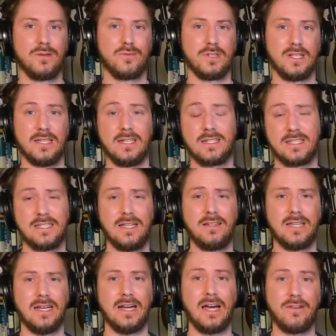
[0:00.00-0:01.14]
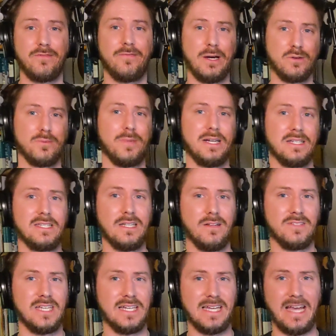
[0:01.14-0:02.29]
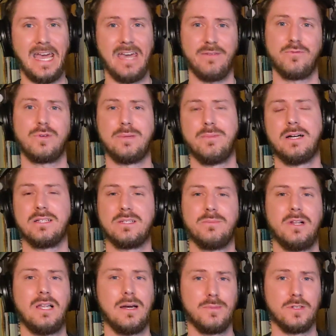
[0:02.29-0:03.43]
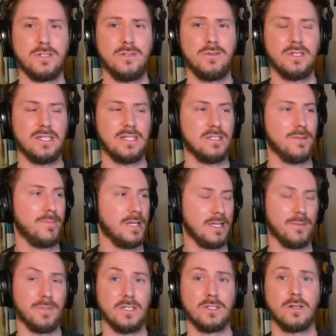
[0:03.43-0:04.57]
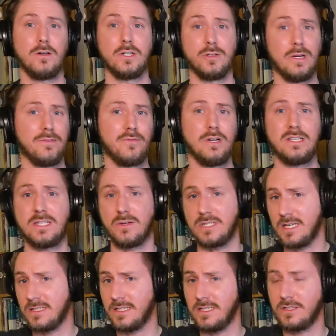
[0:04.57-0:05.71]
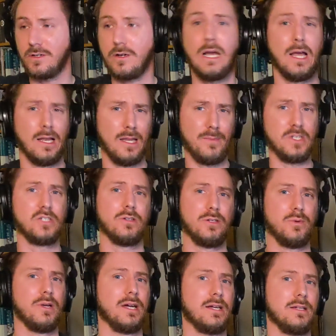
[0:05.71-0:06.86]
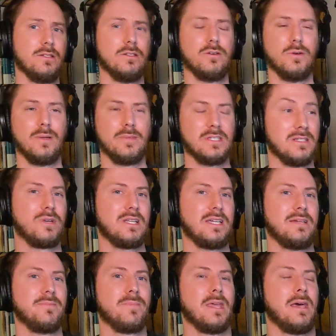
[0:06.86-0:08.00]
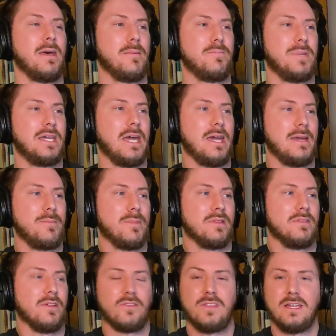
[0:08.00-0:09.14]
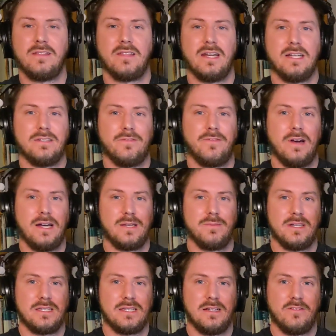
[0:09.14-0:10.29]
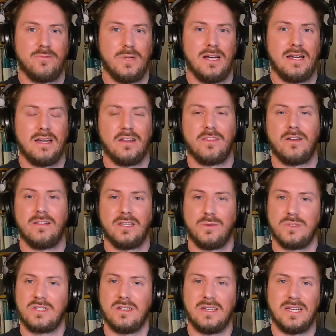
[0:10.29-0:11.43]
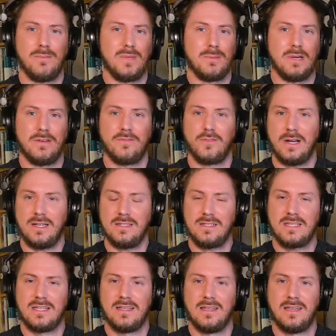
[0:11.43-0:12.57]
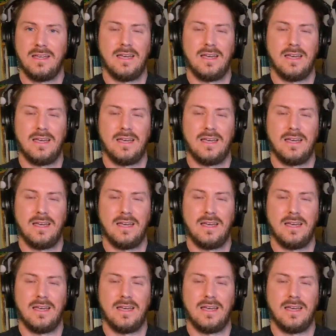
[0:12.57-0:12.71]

that I really excelled at, I found myself taking every possible opportunity to pick up a guitar. You're at a friend's house, he has a guitar, let me show you what I can do. Really became the thing that I defined myself by and thought that it was going to get me my friends.